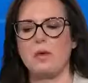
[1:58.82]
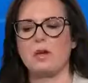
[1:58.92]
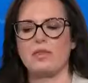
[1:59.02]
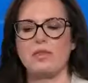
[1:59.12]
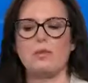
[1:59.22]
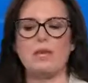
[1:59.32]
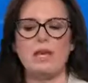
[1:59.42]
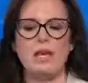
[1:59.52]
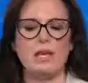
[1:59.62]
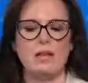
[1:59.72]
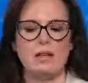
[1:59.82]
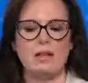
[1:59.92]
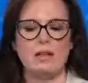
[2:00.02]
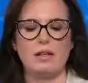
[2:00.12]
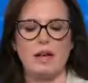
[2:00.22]
part of the me
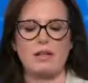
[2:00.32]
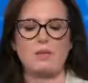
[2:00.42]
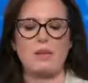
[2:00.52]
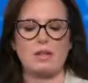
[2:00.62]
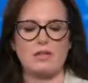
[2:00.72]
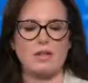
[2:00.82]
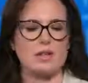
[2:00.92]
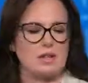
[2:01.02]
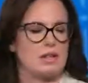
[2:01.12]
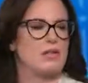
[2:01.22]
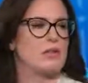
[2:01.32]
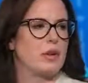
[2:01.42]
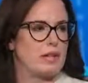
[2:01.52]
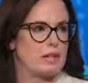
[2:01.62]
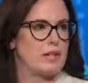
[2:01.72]
aspect of this is
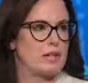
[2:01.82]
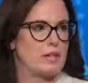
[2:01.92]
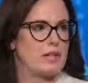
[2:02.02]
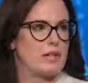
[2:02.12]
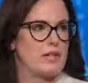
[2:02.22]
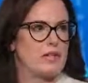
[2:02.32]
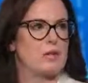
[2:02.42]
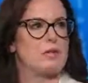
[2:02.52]
self-aggrandizement. And so